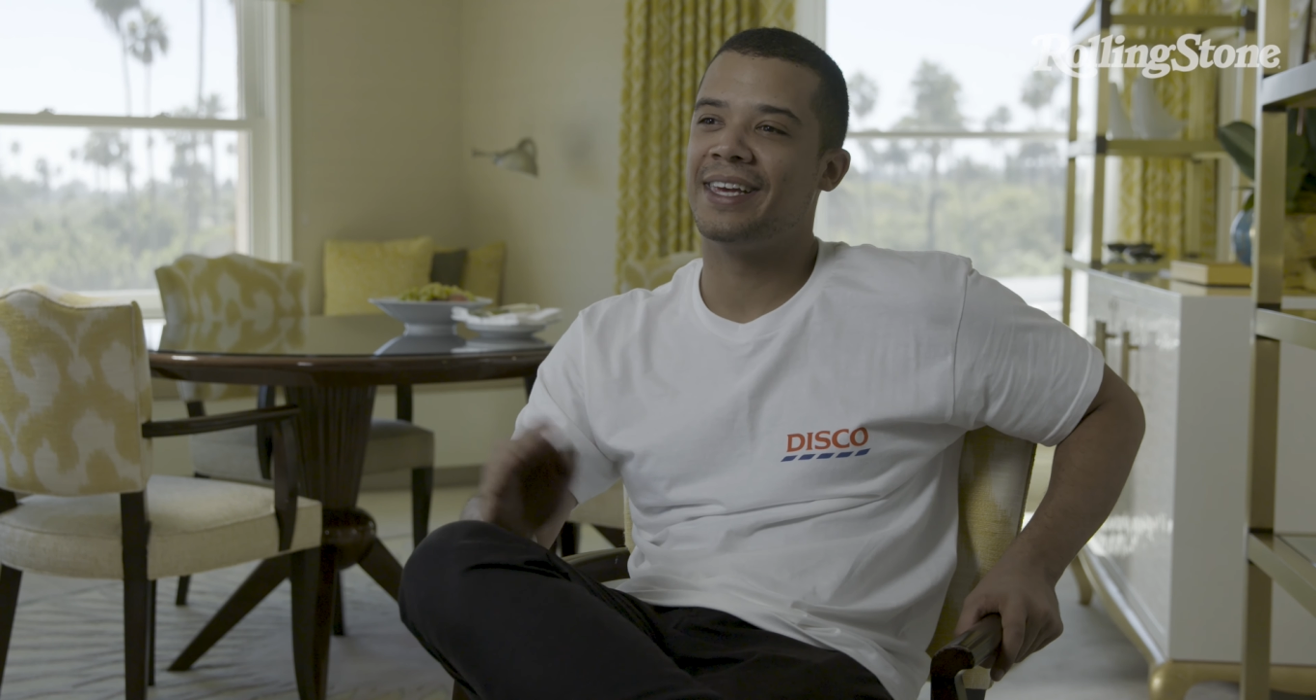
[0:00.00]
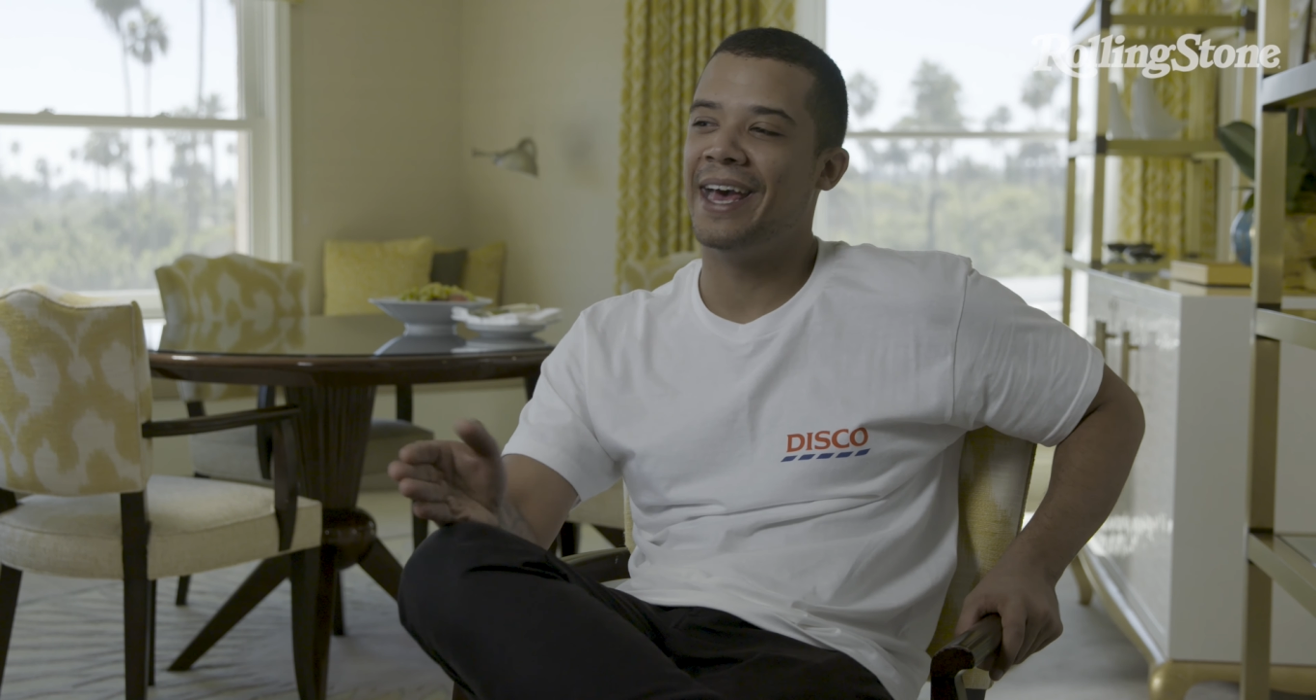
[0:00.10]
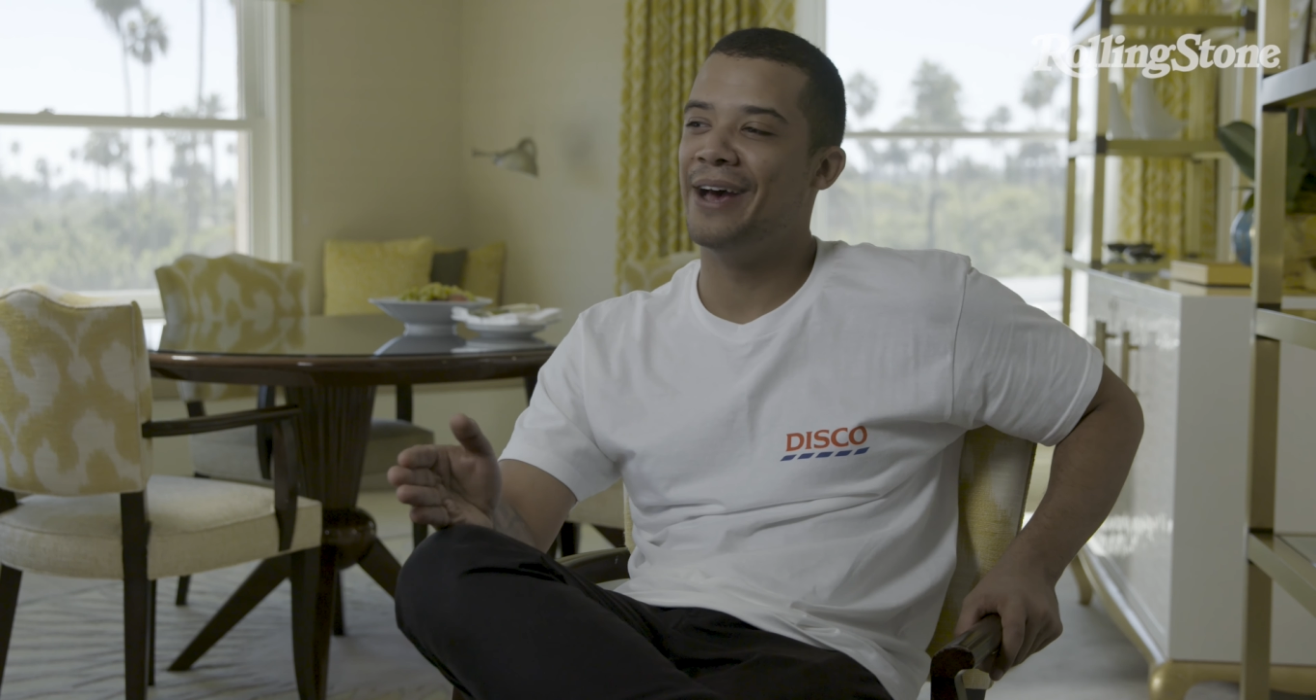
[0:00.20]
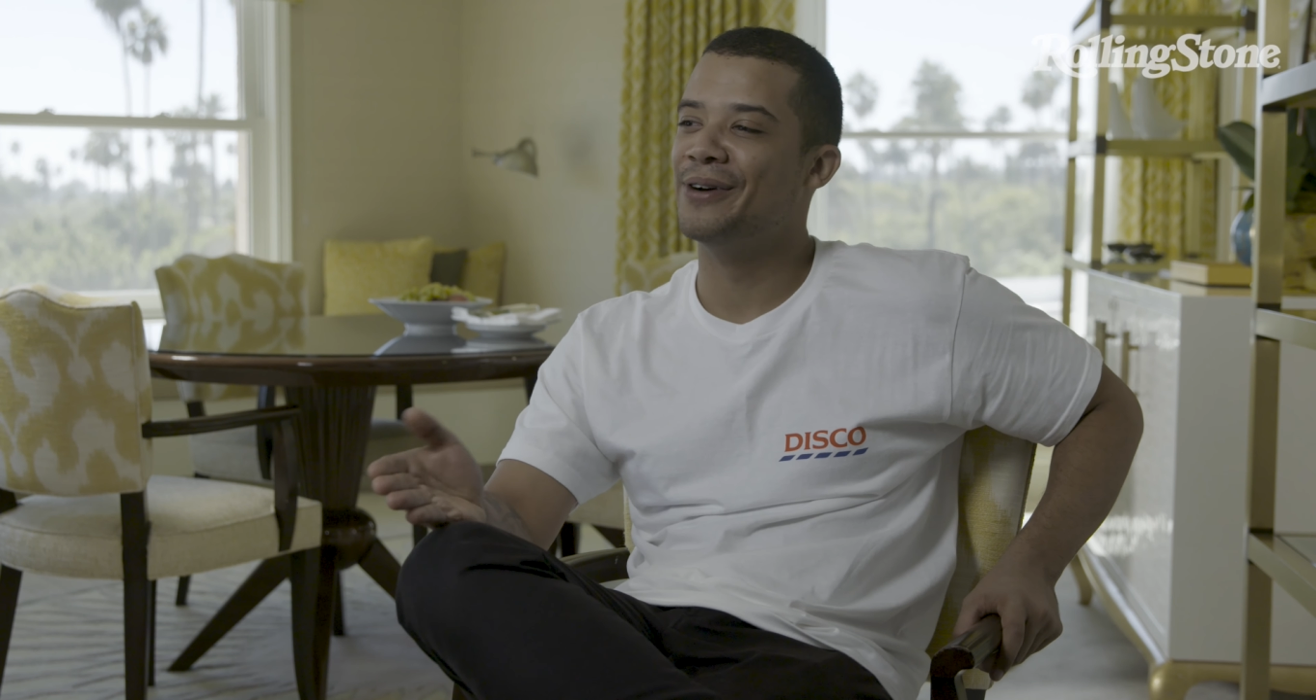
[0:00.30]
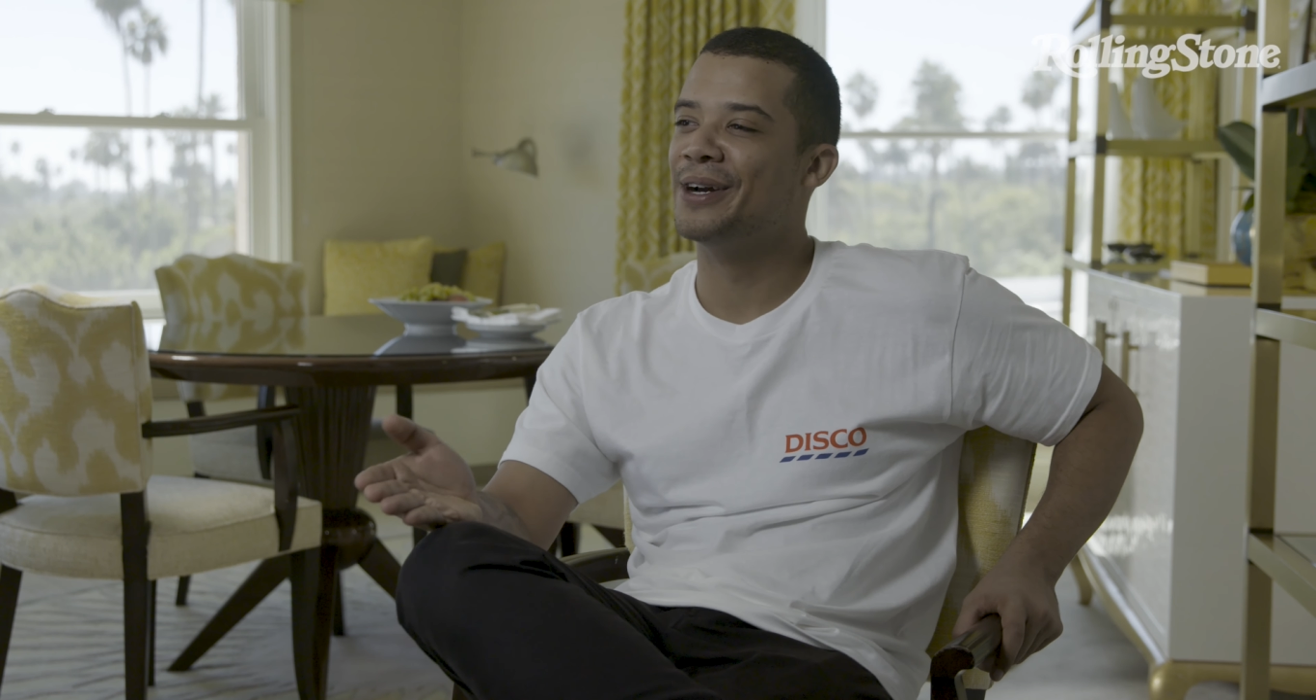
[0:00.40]

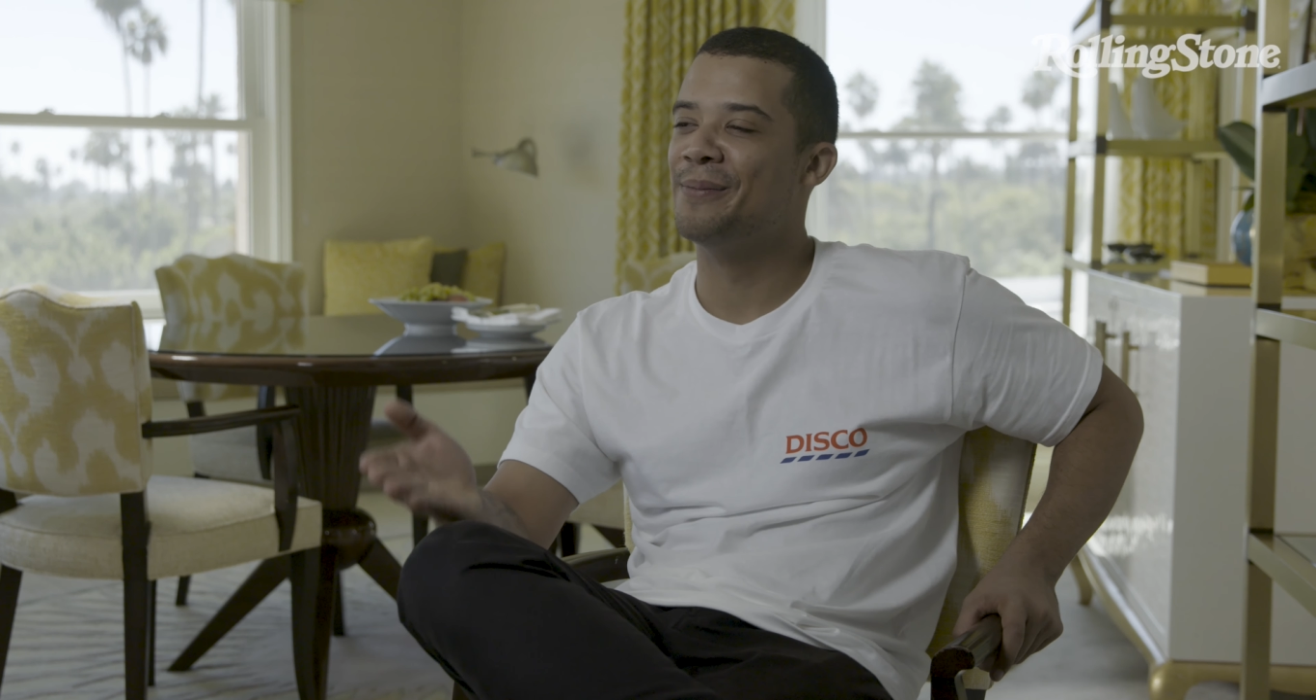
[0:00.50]
caring